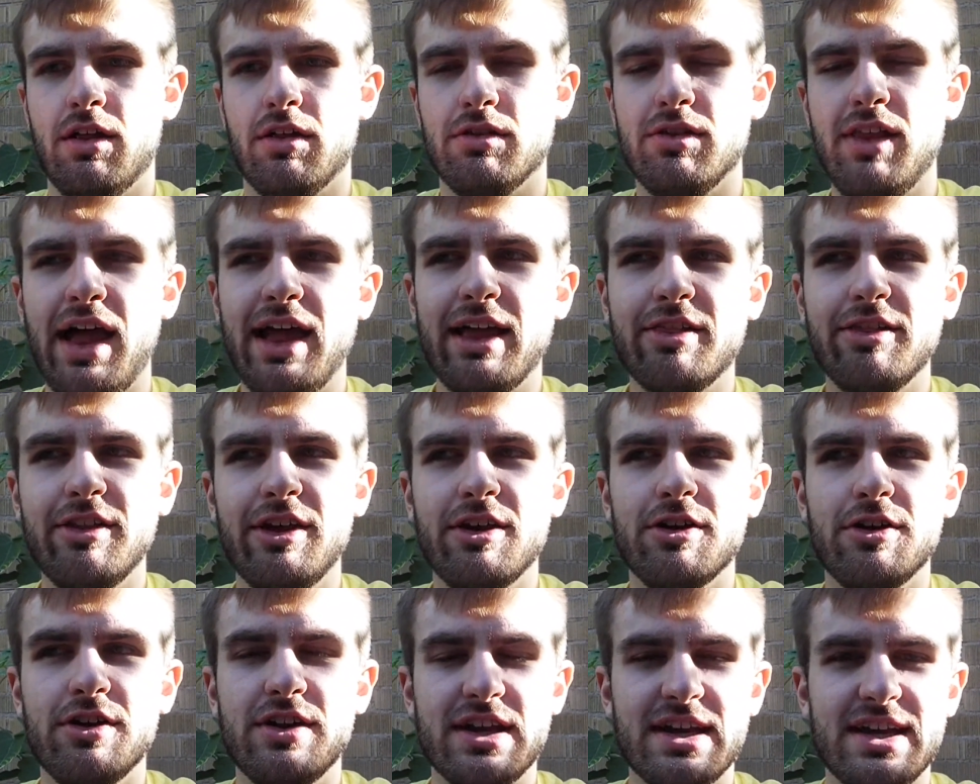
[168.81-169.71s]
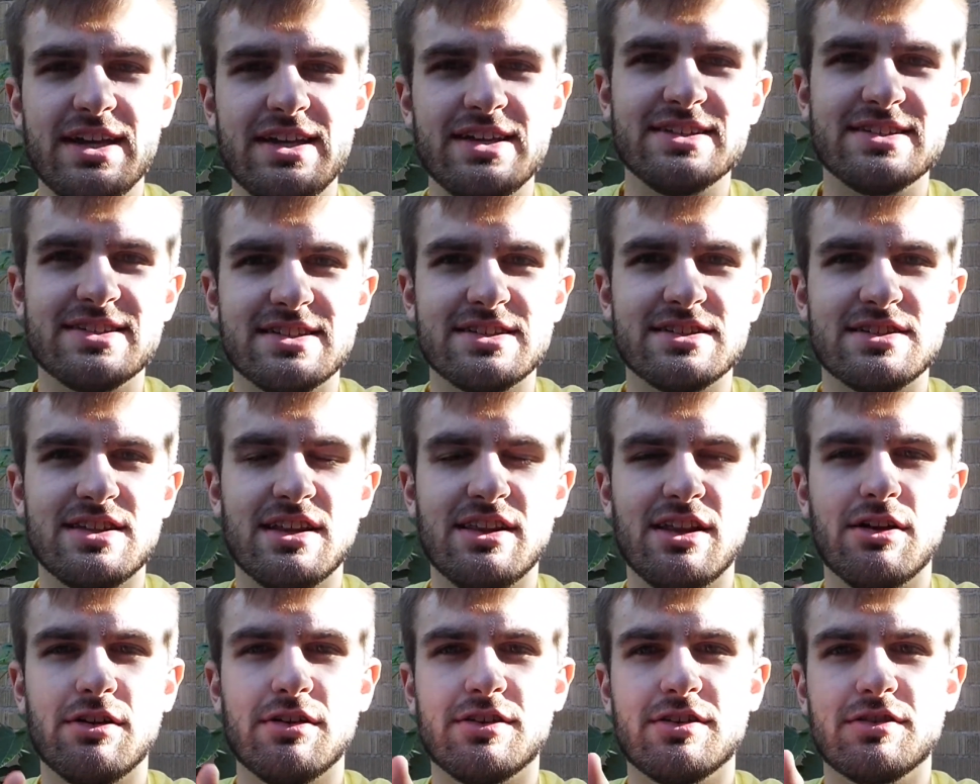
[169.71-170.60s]
likelihood is that
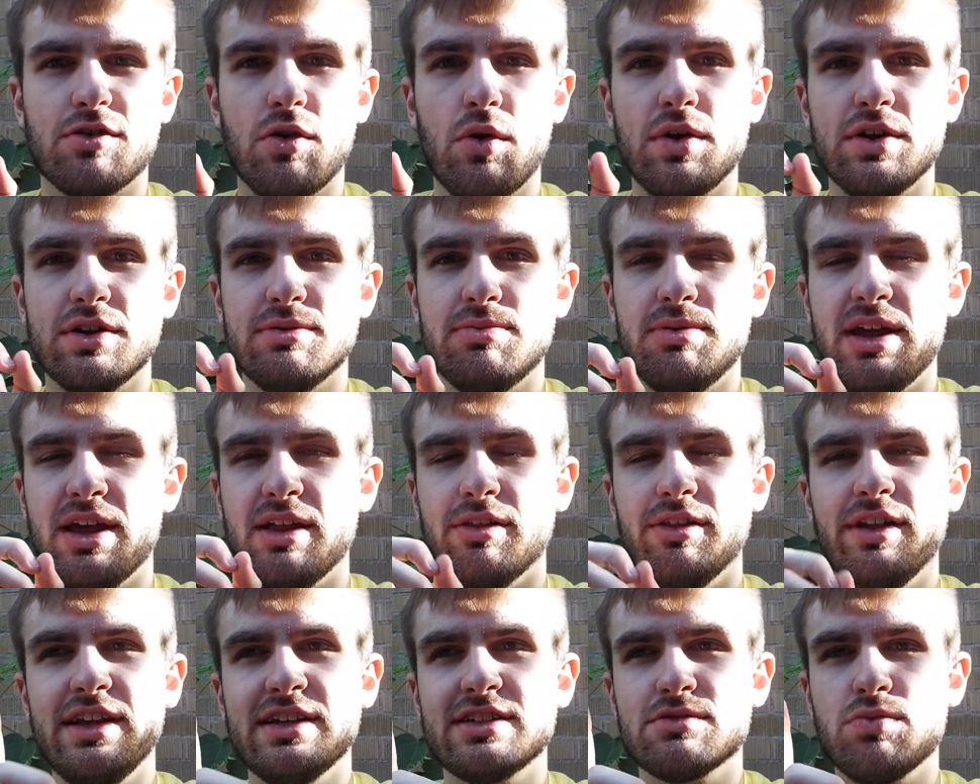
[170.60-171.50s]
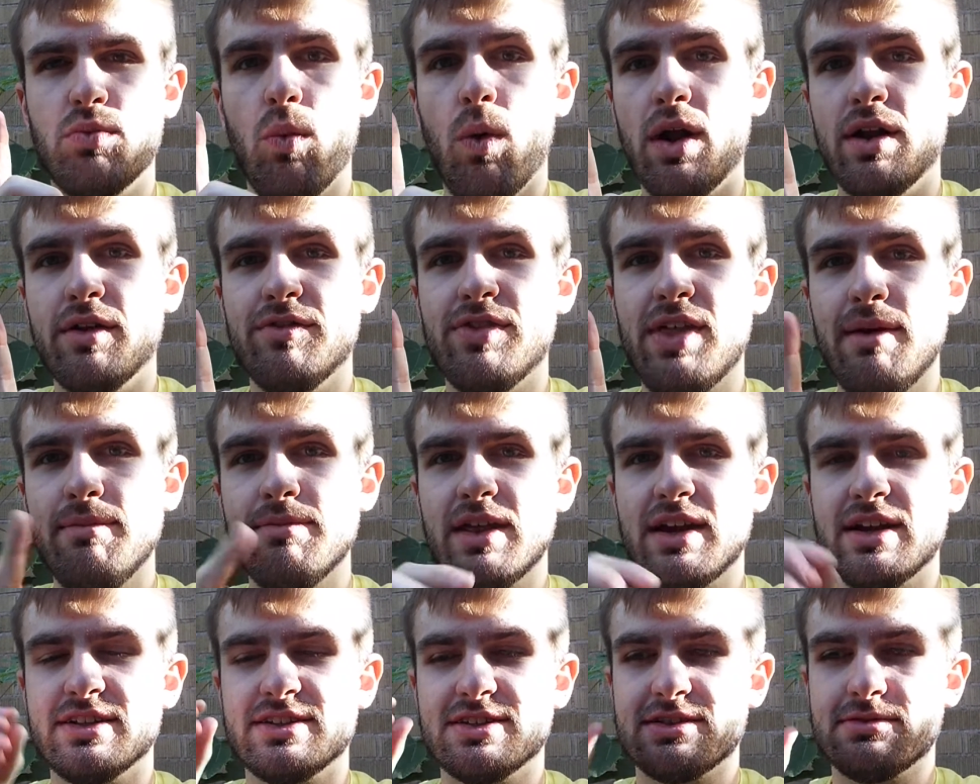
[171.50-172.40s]
there's going to be at least one of them
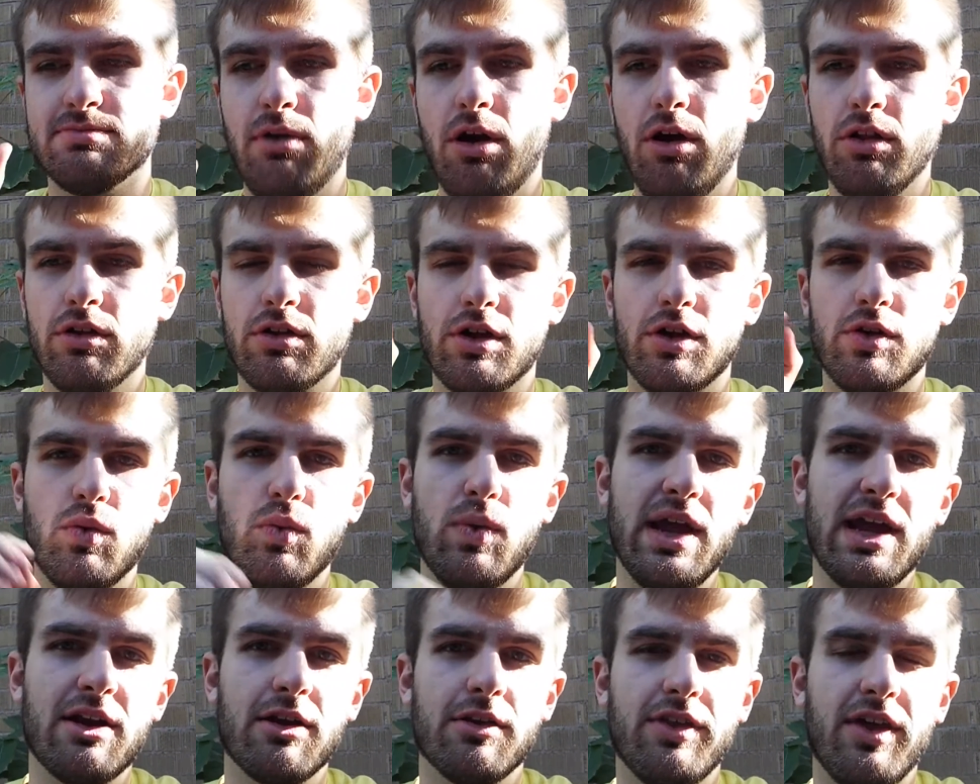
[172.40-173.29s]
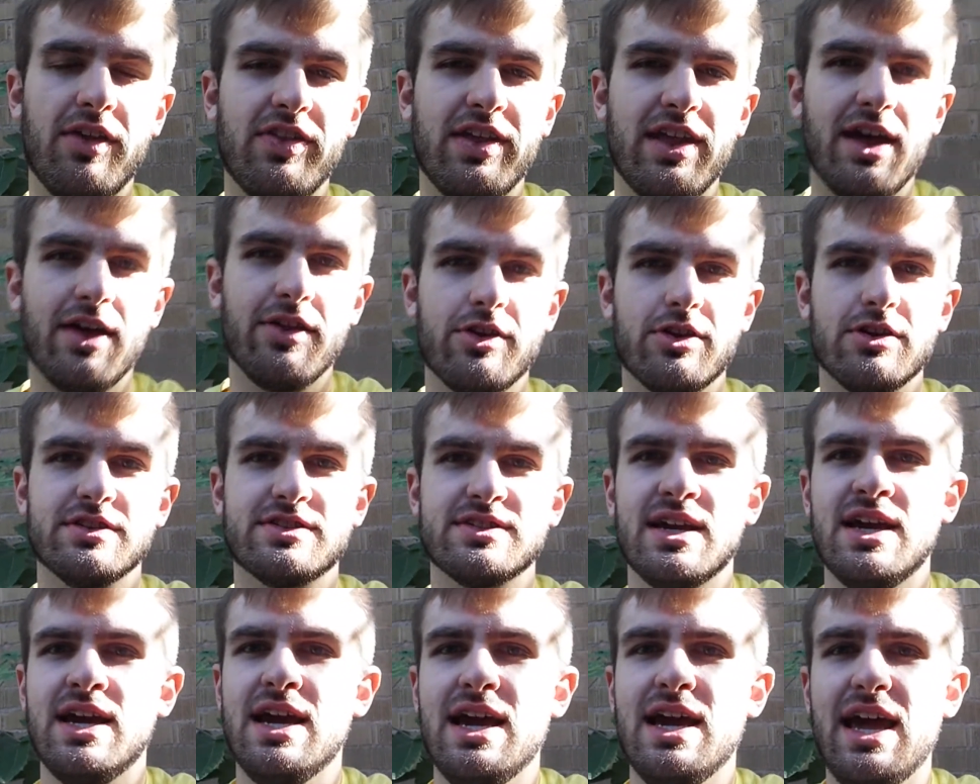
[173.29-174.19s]
that is smaller and weaker than the others
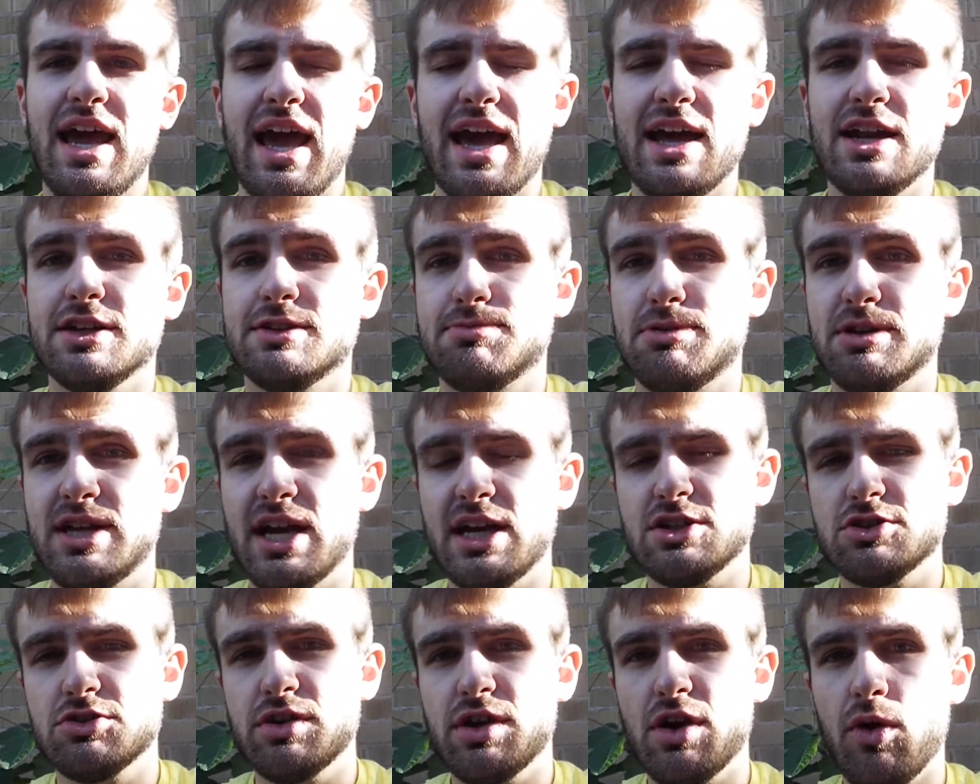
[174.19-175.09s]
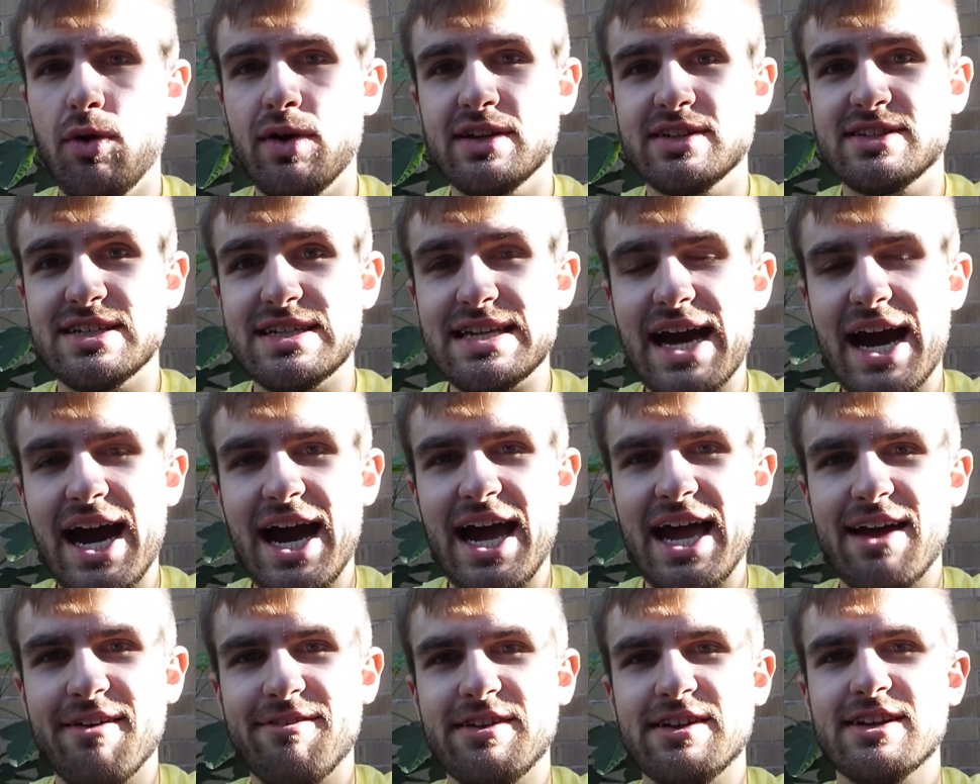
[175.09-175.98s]
and is potentially going to die
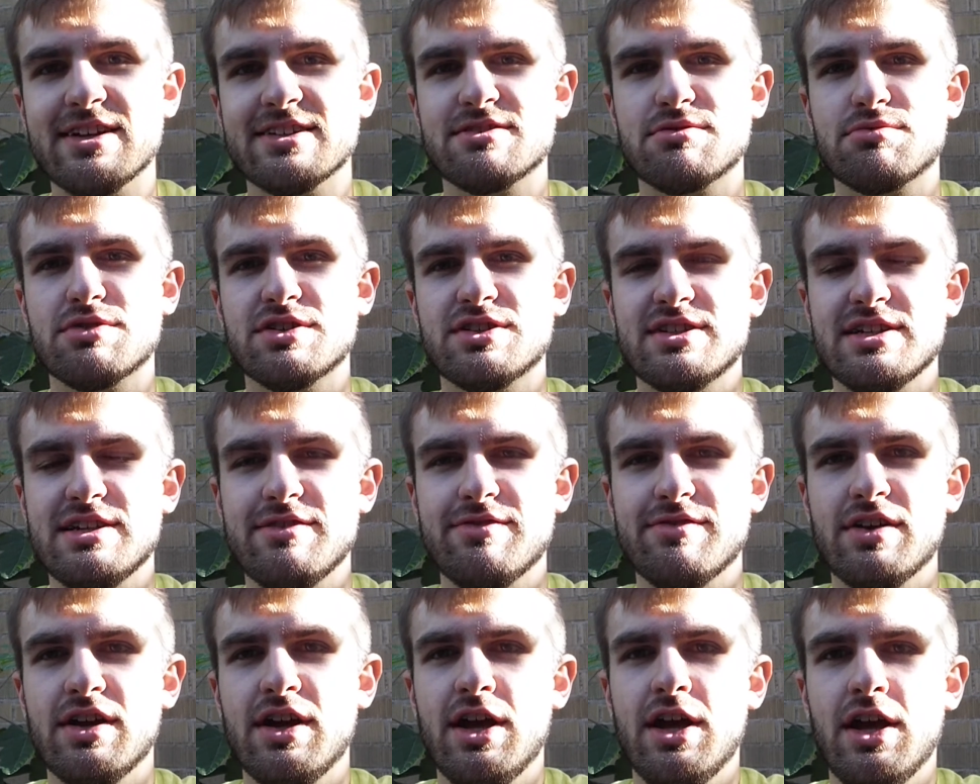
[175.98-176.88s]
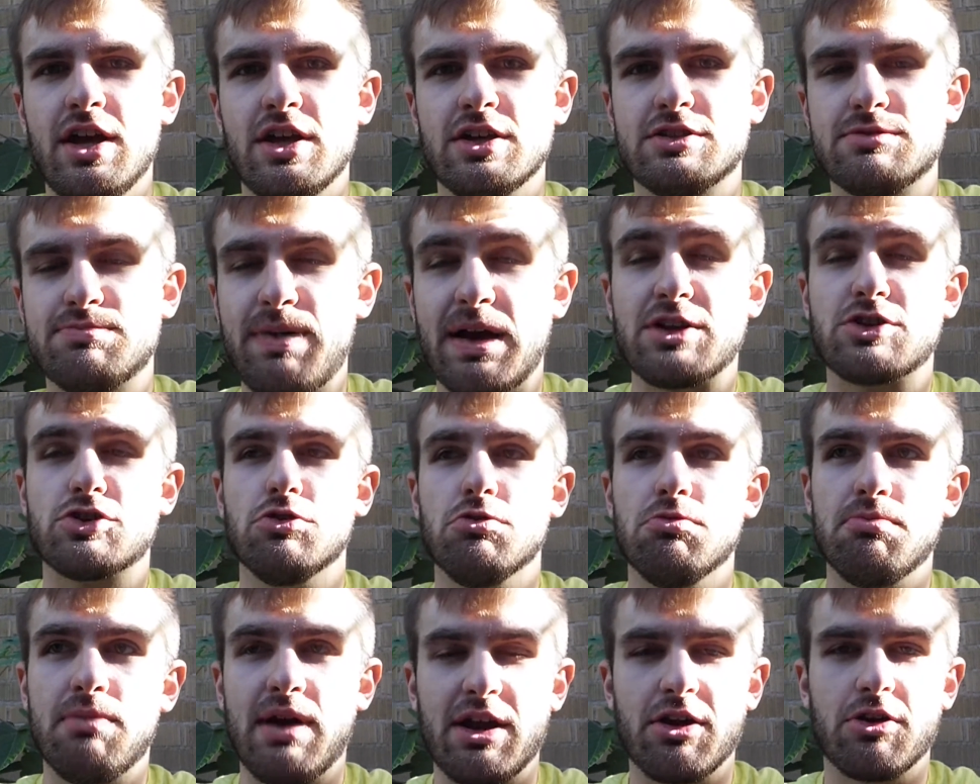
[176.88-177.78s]
if it doesn't receive special
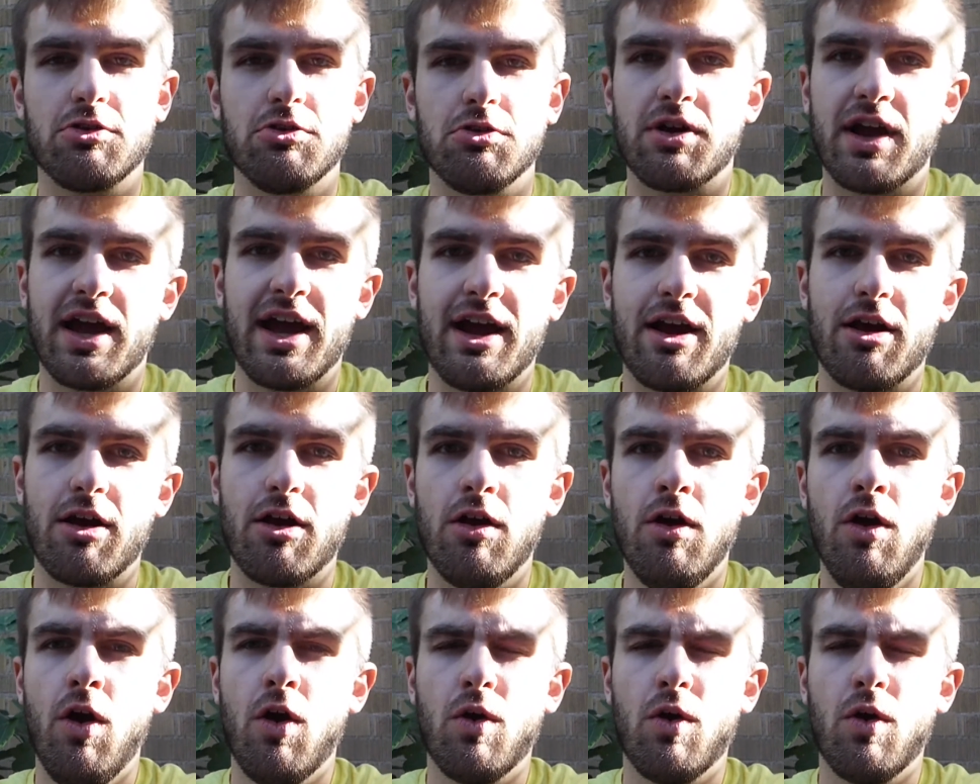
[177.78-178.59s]
medical care,